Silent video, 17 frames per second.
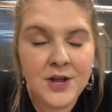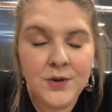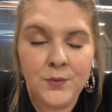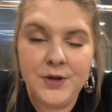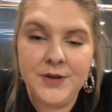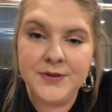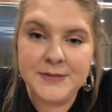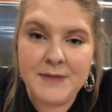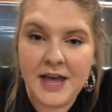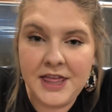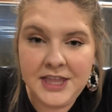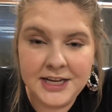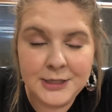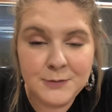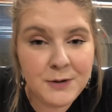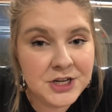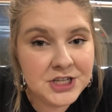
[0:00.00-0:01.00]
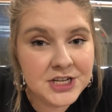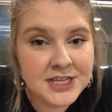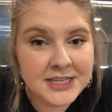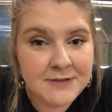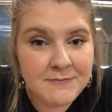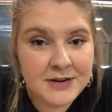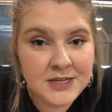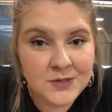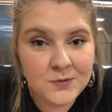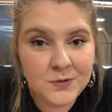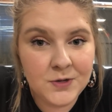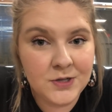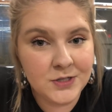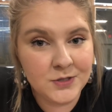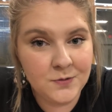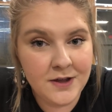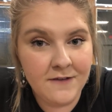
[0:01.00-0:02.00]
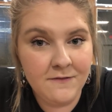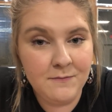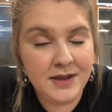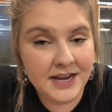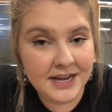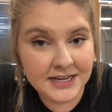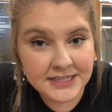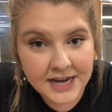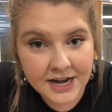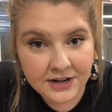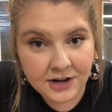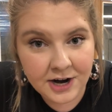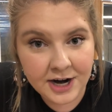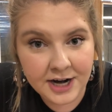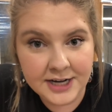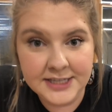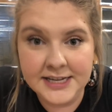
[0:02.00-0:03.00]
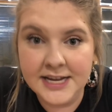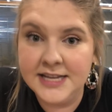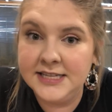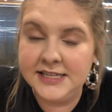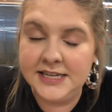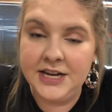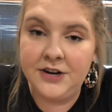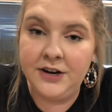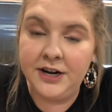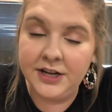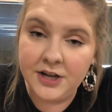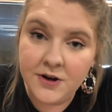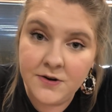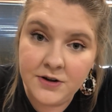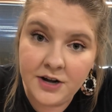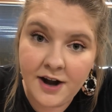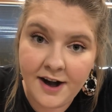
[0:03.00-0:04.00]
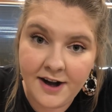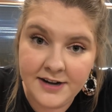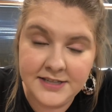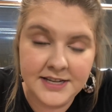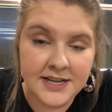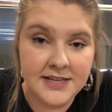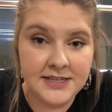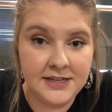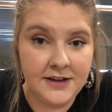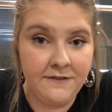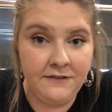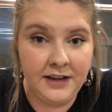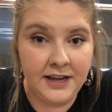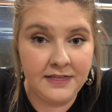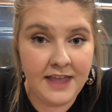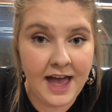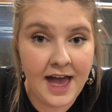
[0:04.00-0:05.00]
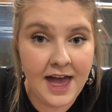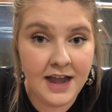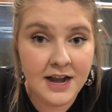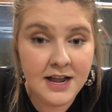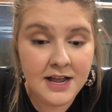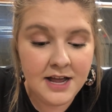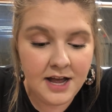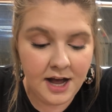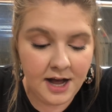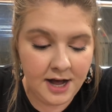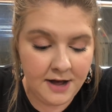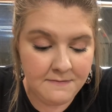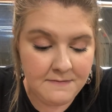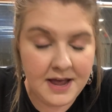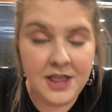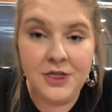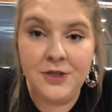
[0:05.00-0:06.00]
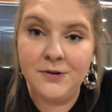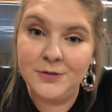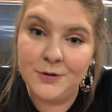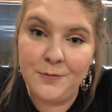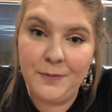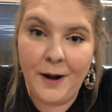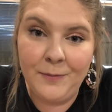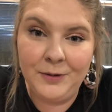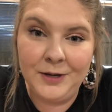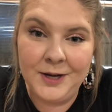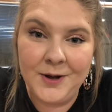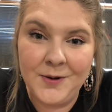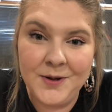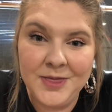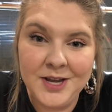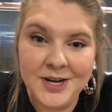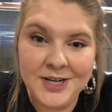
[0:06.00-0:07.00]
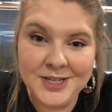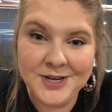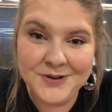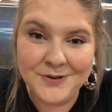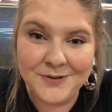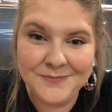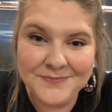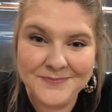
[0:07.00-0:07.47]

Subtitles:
We use math expressions at my school, so we have make a 10 cards and secret code cards and stuff like that, and those will probably go in there too.